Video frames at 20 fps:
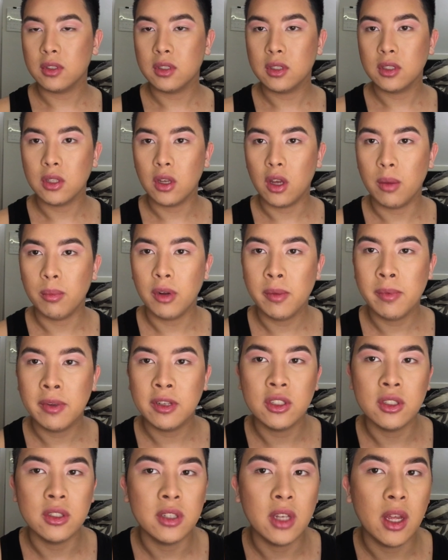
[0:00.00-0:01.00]
So I'm pretty
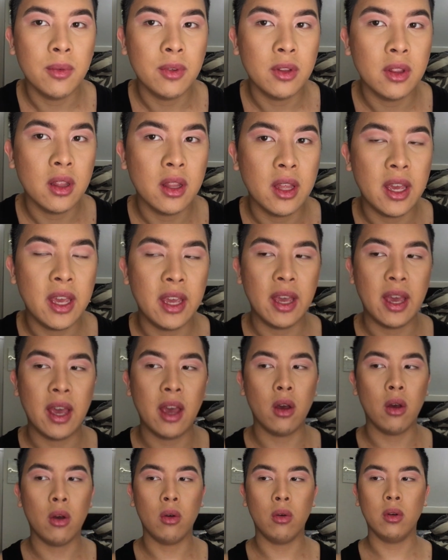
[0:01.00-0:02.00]
much done with laying
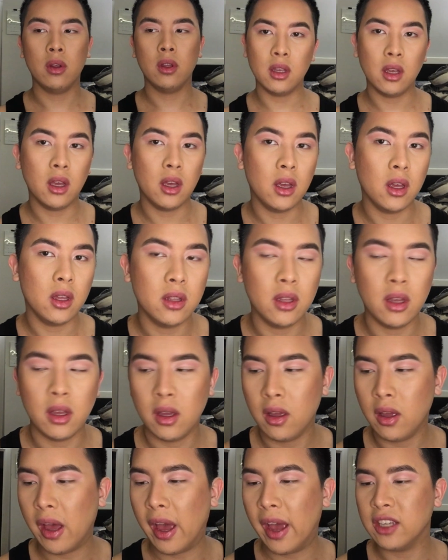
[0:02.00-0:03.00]
out uh, the
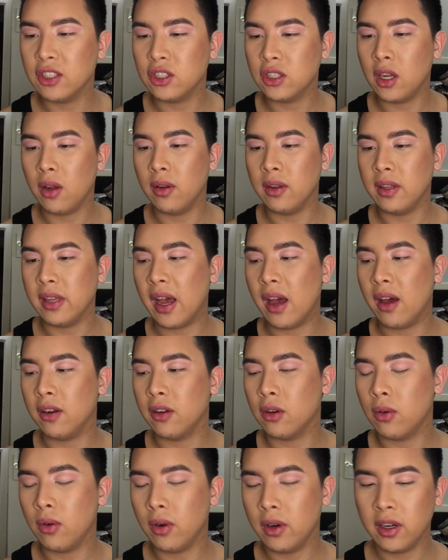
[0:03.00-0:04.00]
eyeshadow in the outer
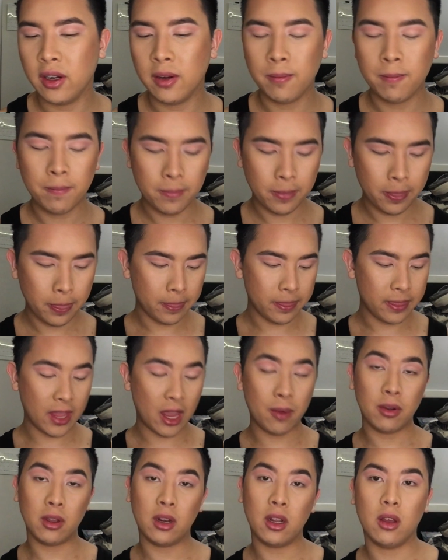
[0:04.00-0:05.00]
corner. Now
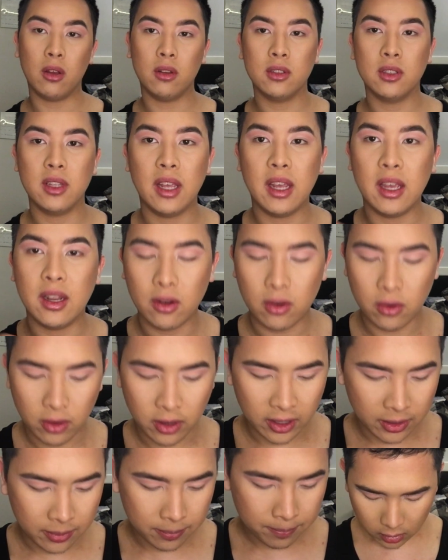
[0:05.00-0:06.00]
we're gonna go to the inner
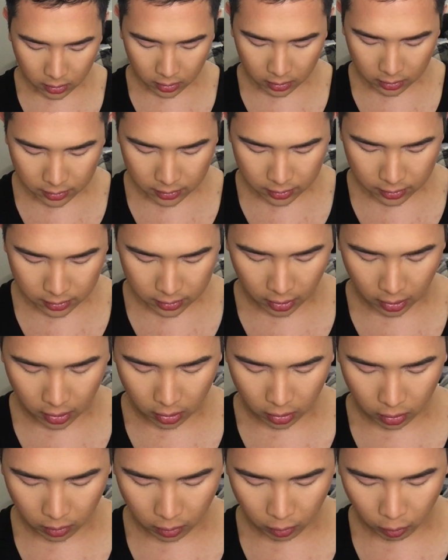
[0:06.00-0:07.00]
corner.
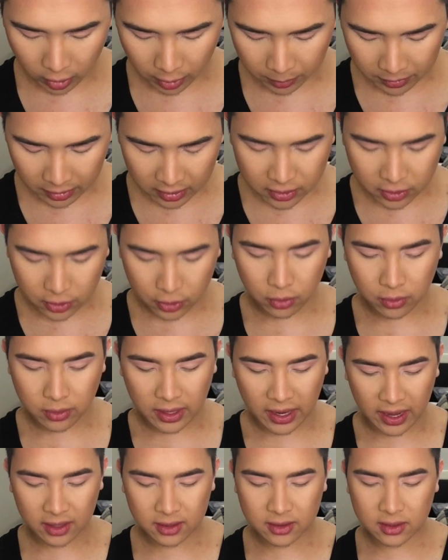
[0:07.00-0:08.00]
So what I'm gonna do
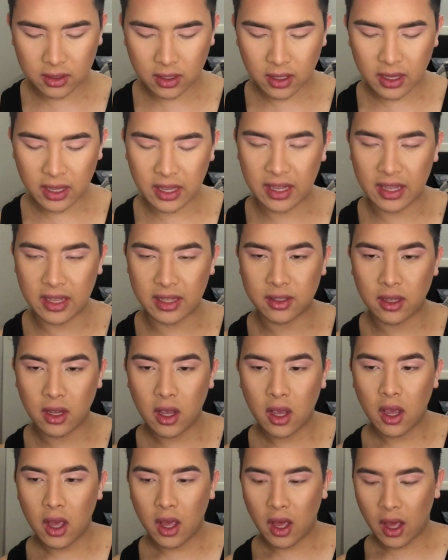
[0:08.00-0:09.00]
next is
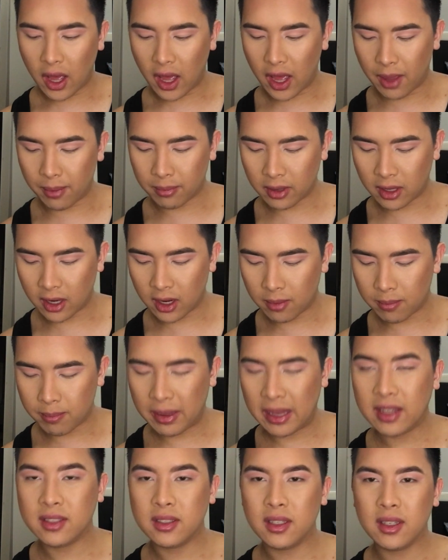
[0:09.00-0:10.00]
I'm gonna
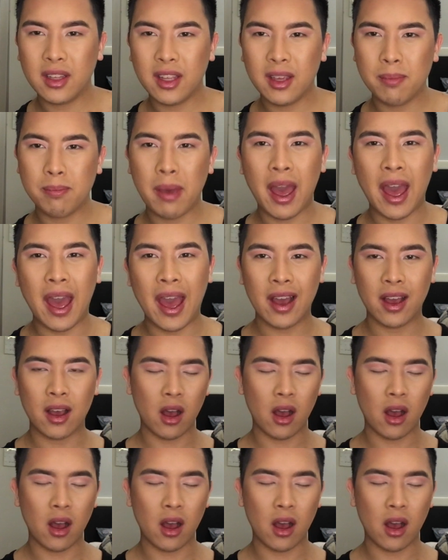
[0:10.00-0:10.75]
basically pack